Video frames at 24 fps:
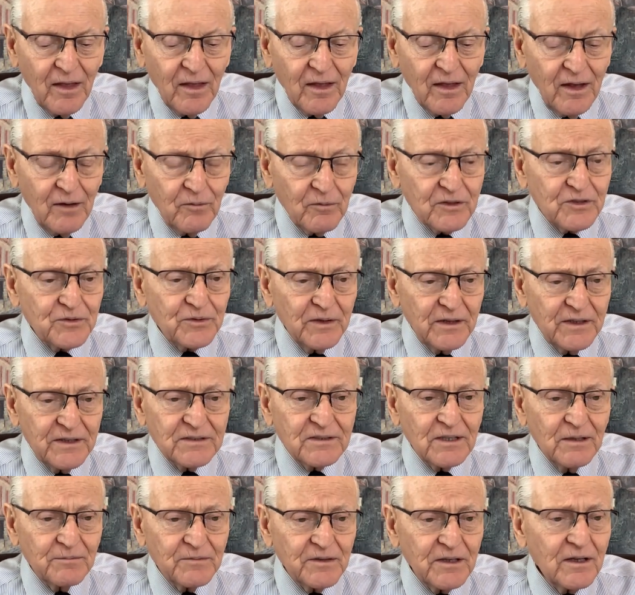It was really
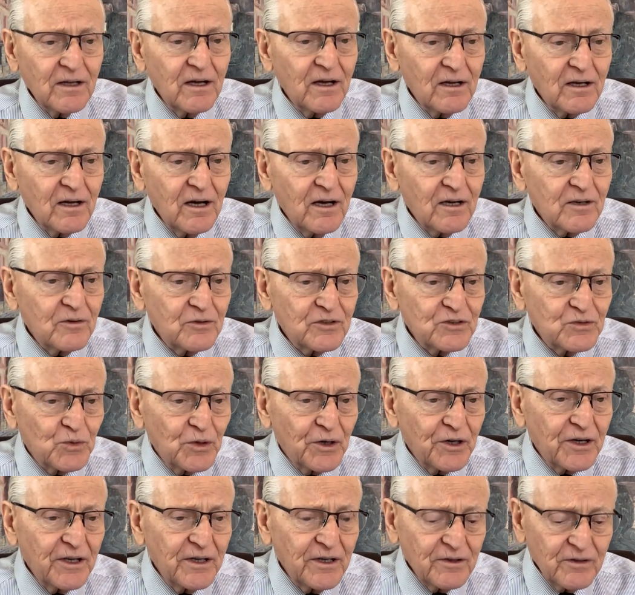something how God was
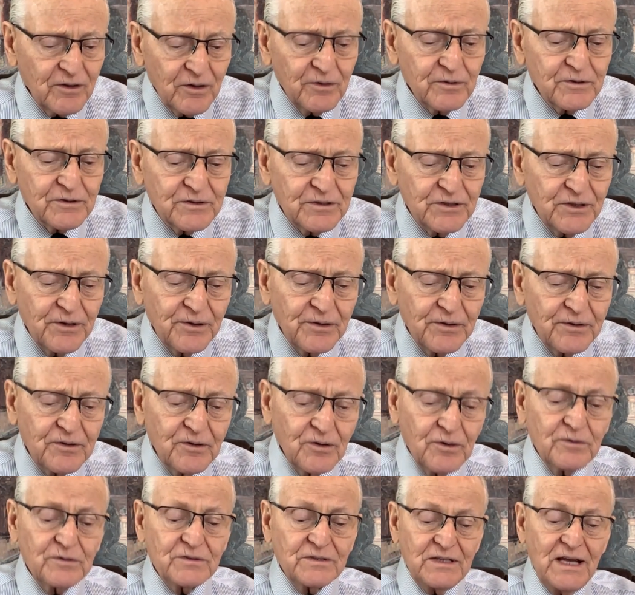working those years,
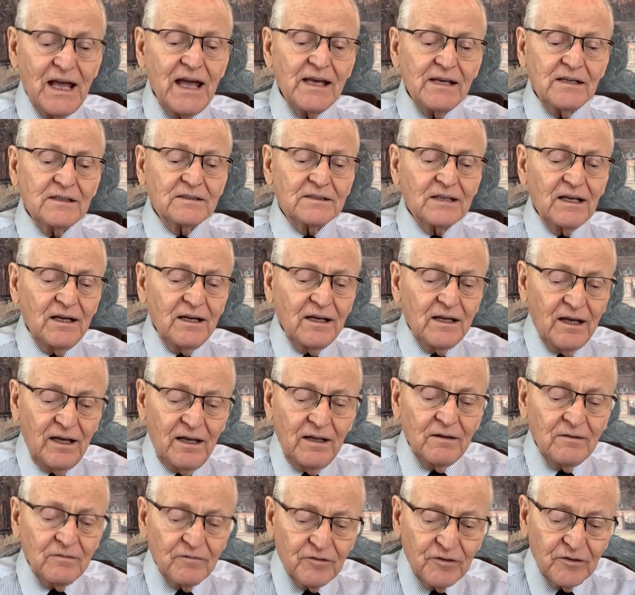those days
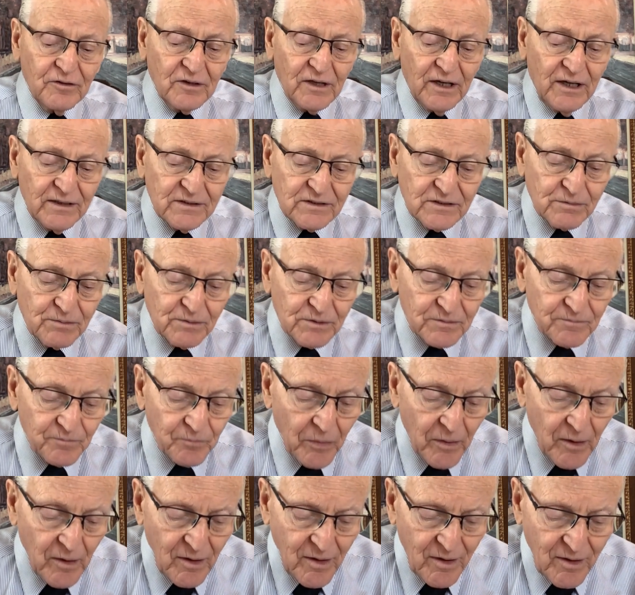in Full Gospel.
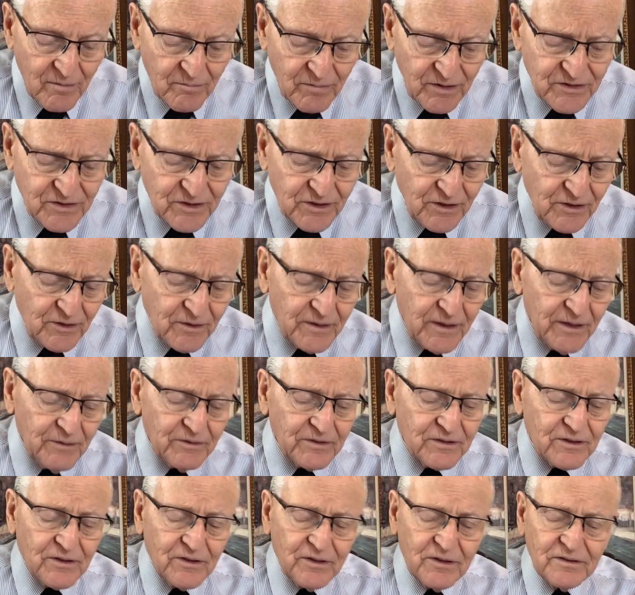But you know, it
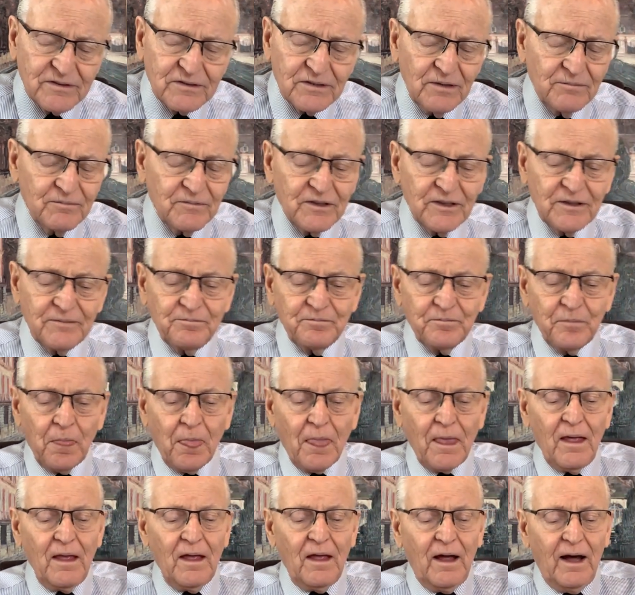was something.
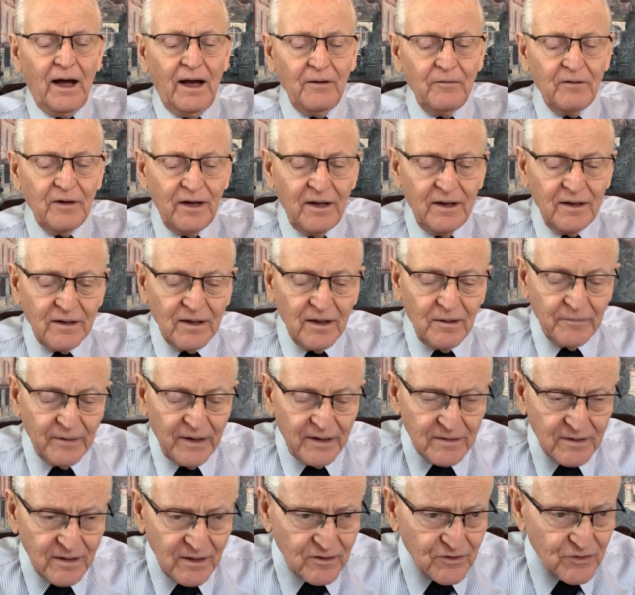I would end up,
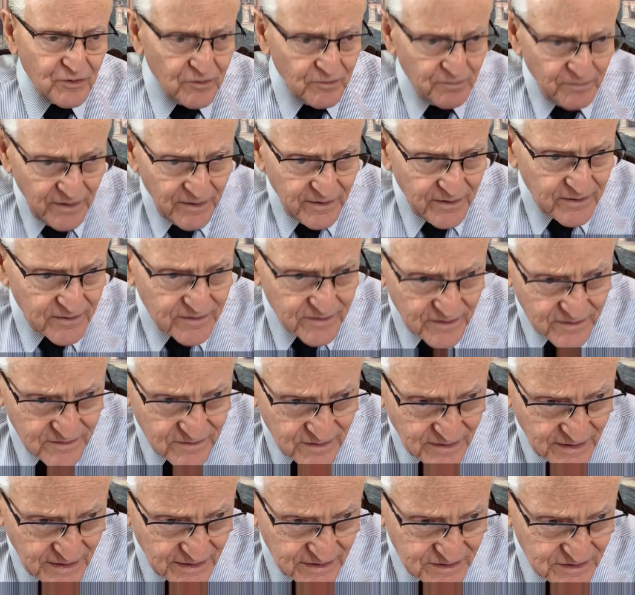I'd get to a meeting,
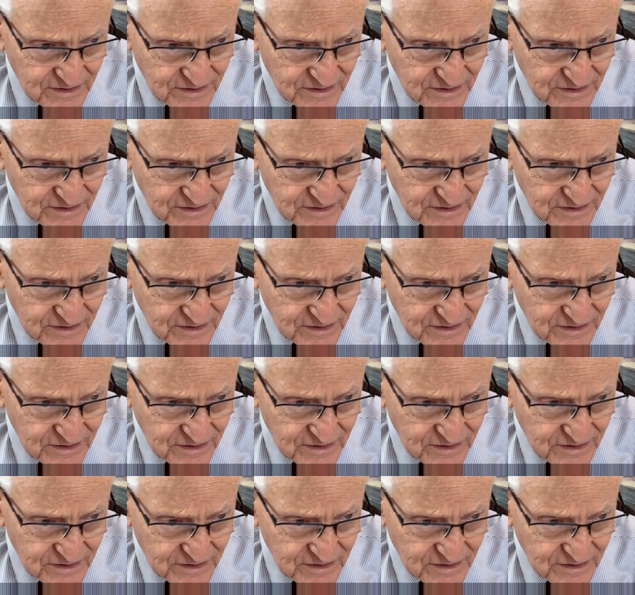and at